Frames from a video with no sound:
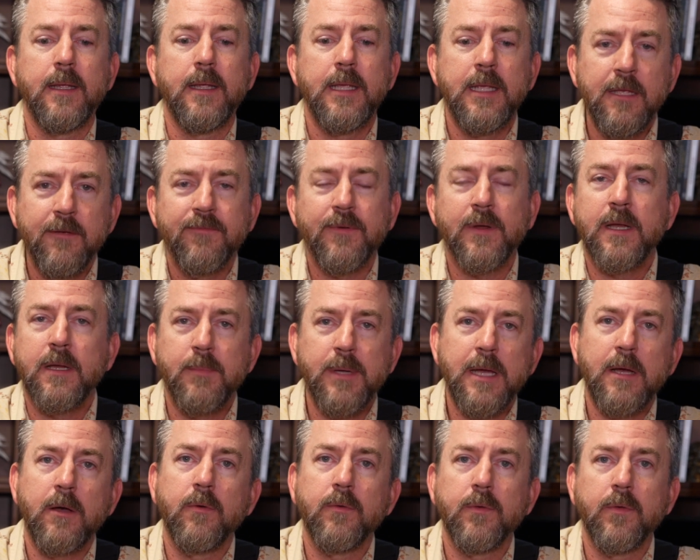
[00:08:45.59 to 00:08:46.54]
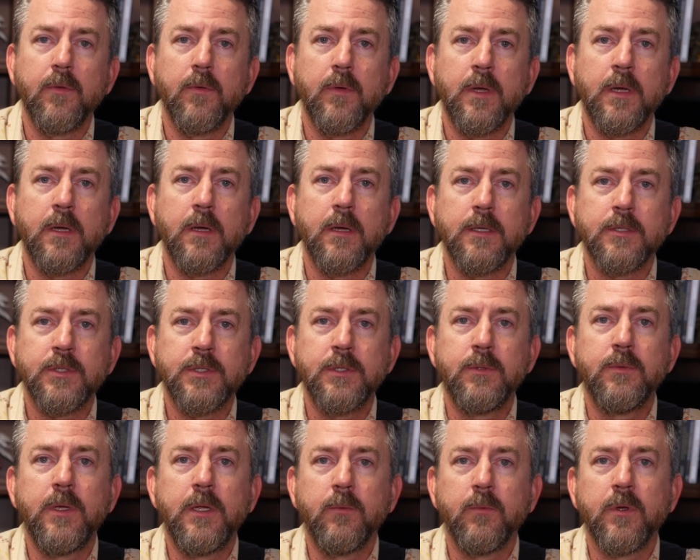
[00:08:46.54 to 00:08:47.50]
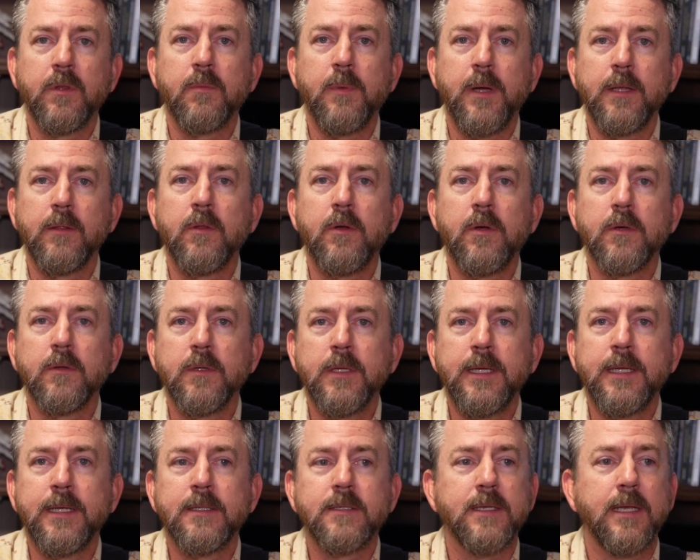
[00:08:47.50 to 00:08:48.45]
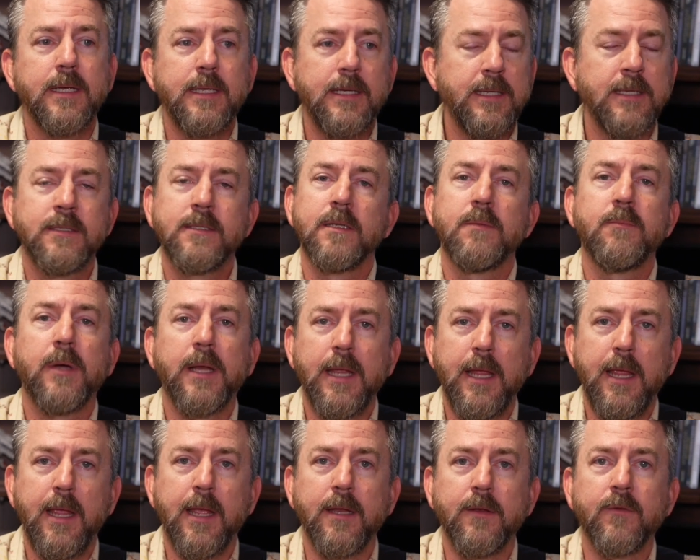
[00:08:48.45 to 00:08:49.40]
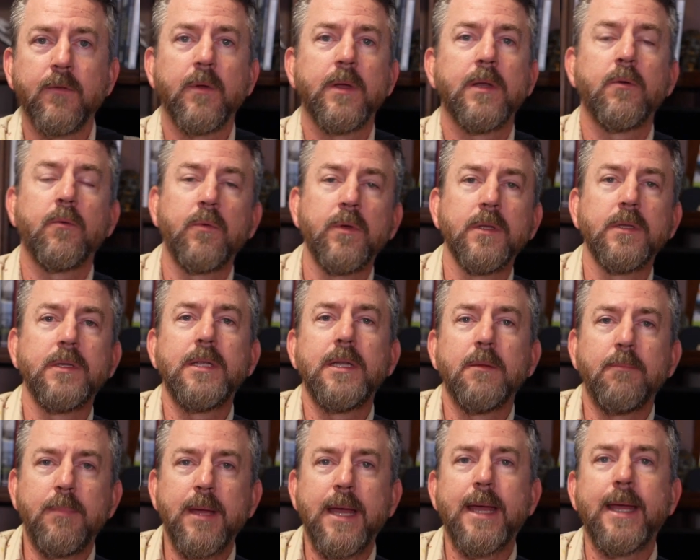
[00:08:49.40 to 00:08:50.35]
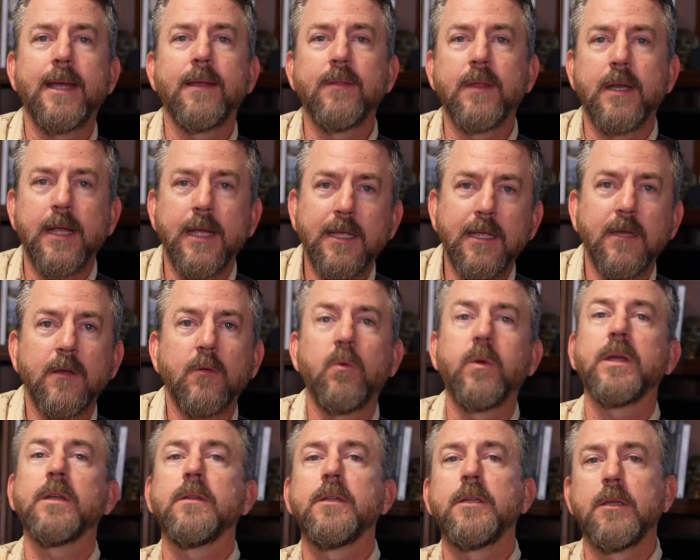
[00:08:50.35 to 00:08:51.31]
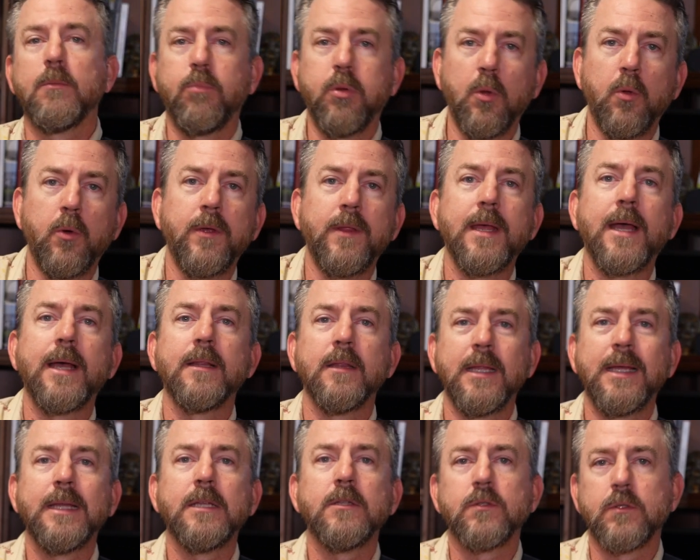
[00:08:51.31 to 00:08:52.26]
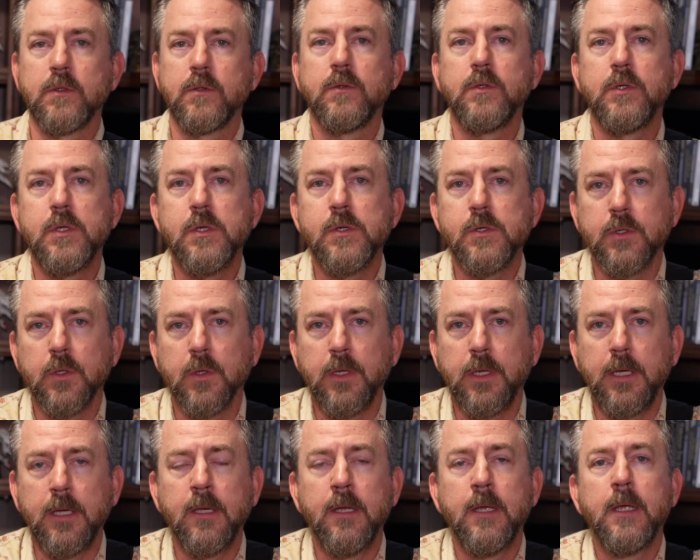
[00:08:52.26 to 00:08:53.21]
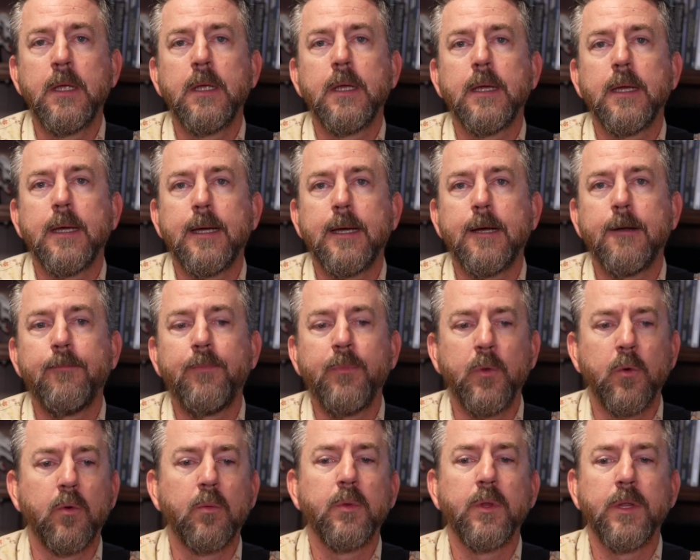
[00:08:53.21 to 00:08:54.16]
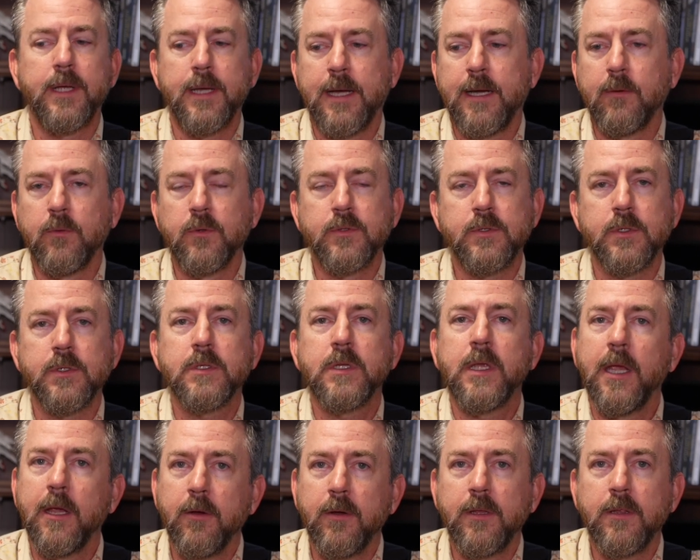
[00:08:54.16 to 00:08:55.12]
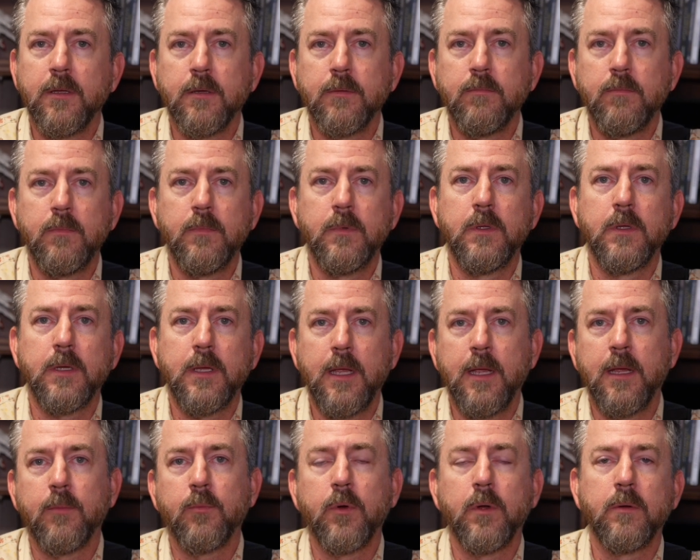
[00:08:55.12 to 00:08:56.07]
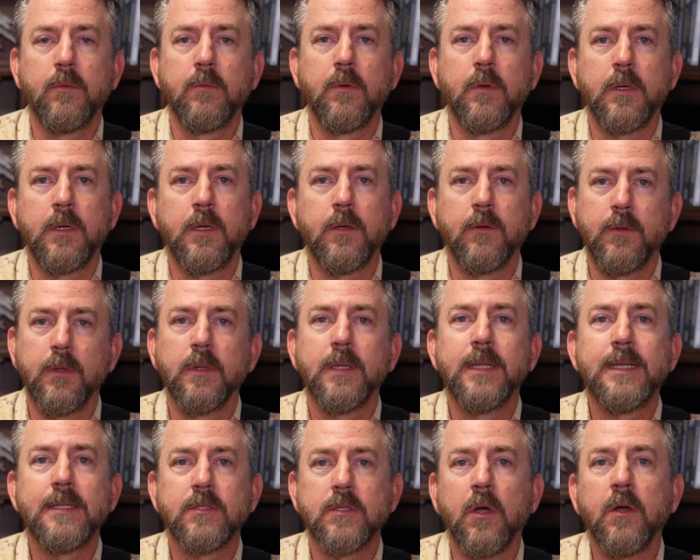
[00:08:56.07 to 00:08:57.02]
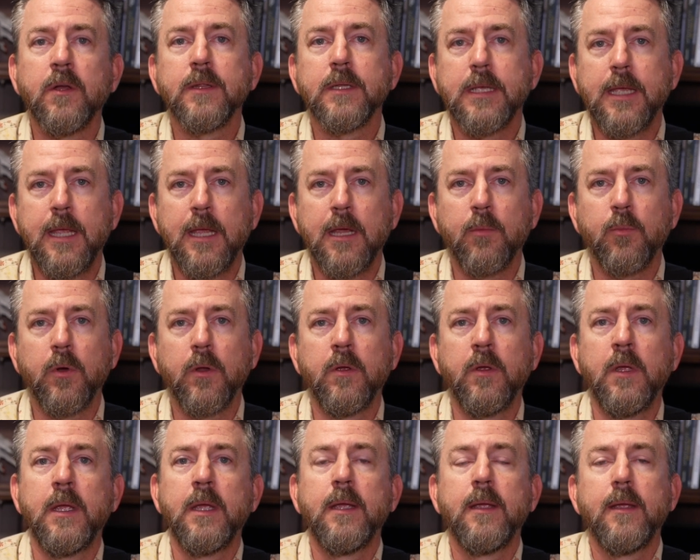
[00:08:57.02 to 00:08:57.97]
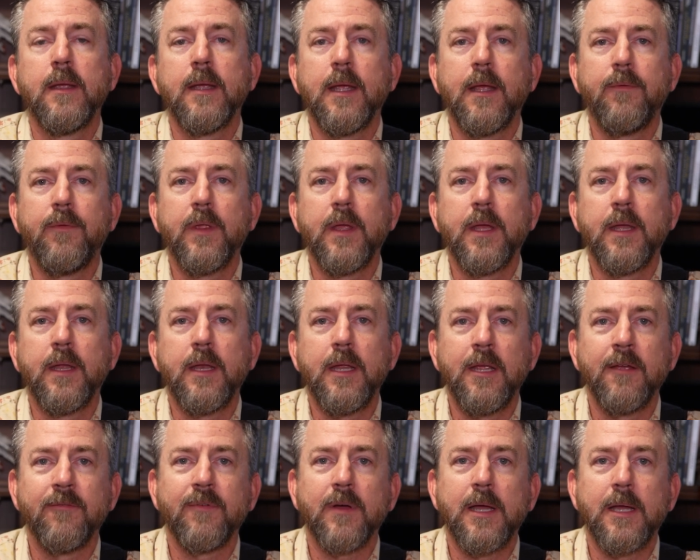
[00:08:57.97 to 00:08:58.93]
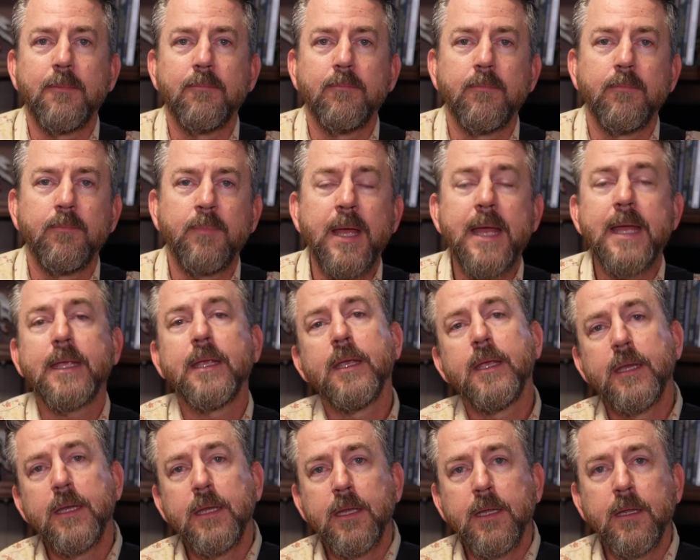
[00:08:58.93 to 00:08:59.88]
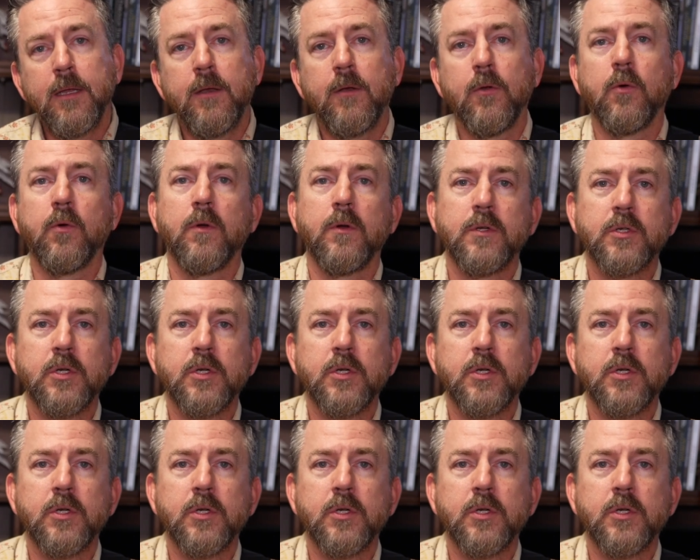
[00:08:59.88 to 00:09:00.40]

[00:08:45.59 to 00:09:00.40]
if I'm out shooting with my long lens, it's in my hand, so I don't really need a bag that I can quickly deploy that lens usually. Normally I will just carry the camera, the lens on the camera, and then if I'm packing it in or